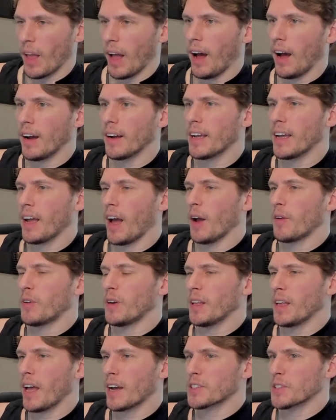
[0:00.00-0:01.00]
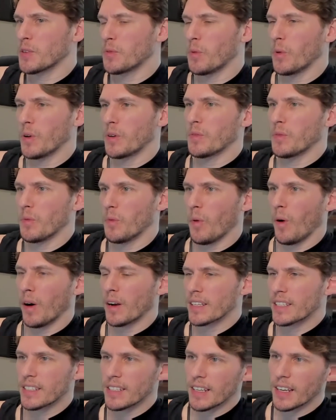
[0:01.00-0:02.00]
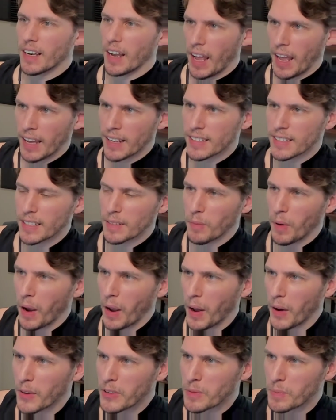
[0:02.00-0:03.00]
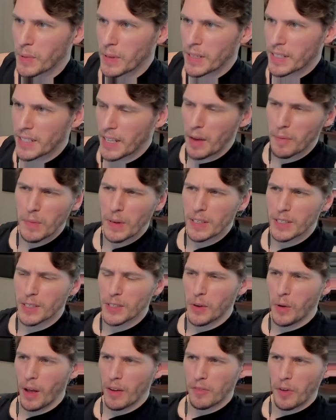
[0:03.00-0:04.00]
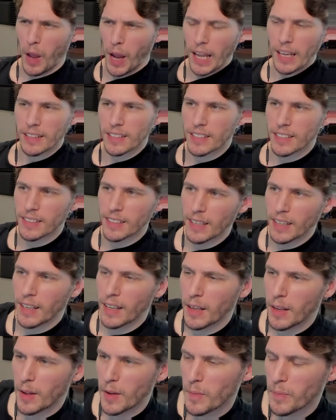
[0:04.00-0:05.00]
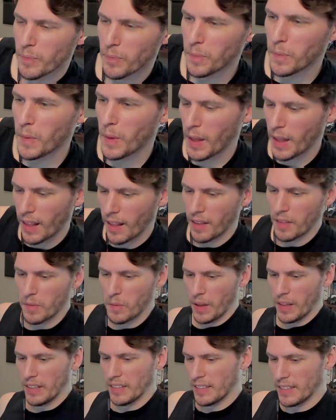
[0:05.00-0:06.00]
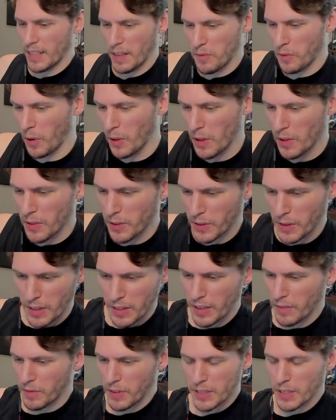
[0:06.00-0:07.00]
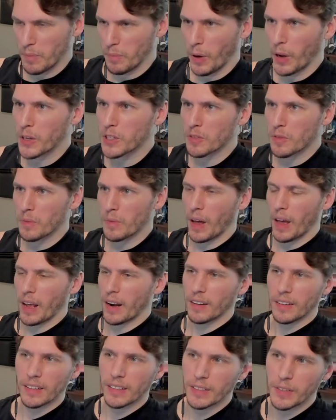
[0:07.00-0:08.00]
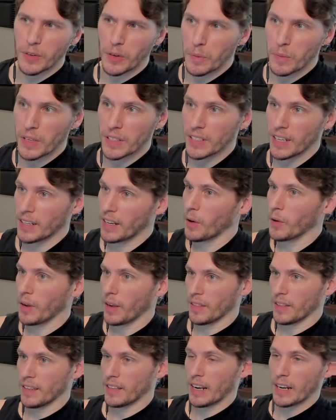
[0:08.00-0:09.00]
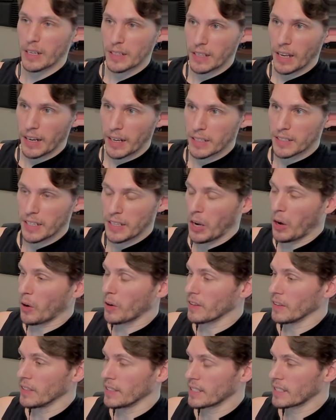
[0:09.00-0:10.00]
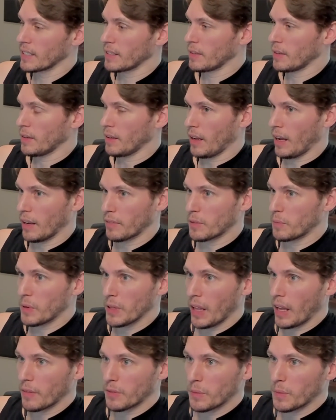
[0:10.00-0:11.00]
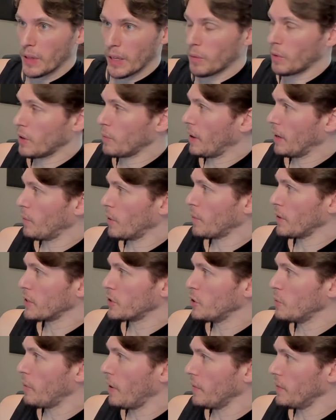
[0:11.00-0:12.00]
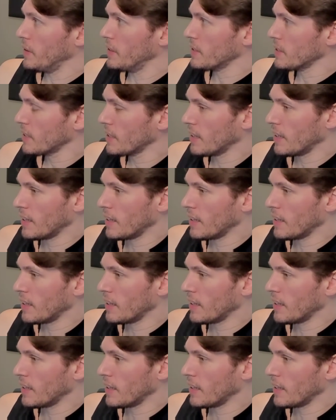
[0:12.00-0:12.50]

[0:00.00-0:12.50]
Okay, I really actually wouldn't want to see an ant in my house because that means that you have ants and they follow the if there's a bunch of them i don't you know what i mean it's like okay i gotta i gotta take care of this i have to be i have to be like what am i what do i do about this